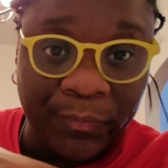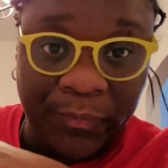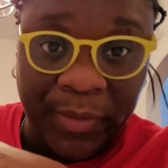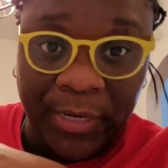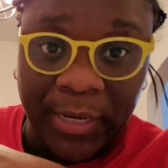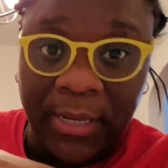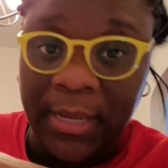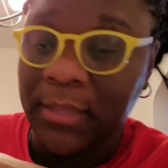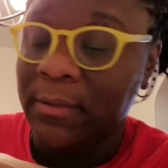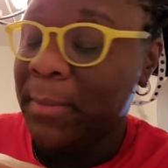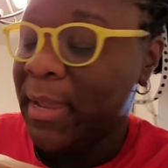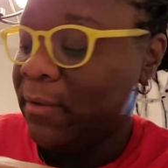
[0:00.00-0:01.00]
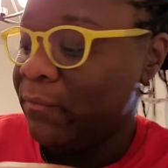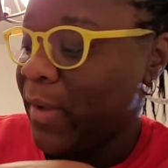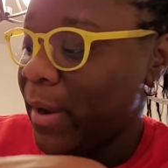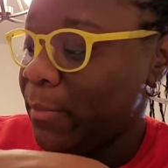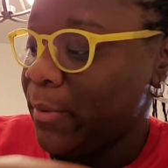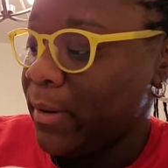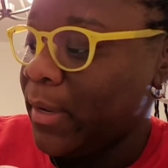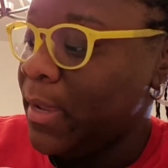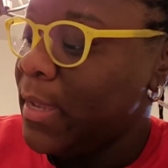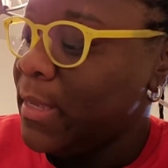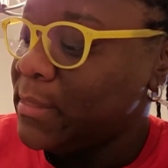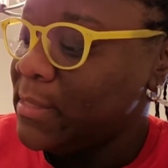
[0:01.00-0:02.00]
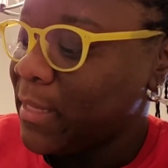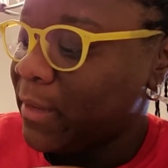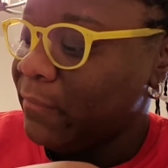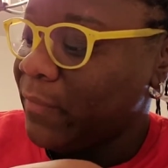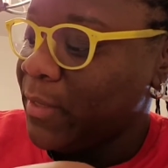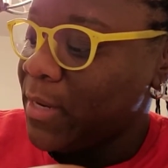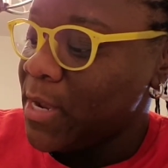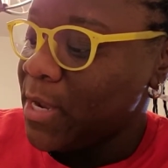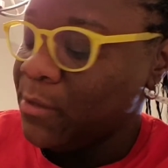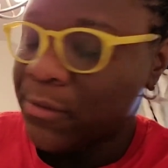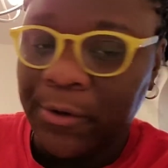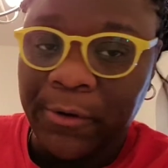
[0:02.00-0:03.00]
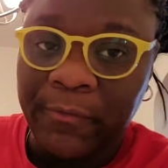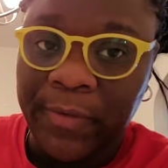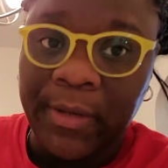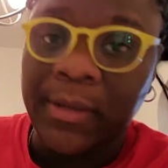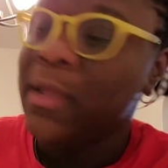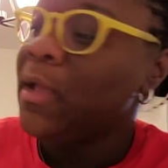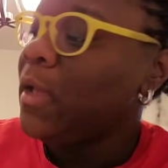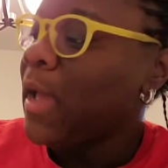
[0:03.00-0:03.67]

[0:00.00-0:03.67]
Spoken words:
fitting in the main fabric, second fitting, and third fitting.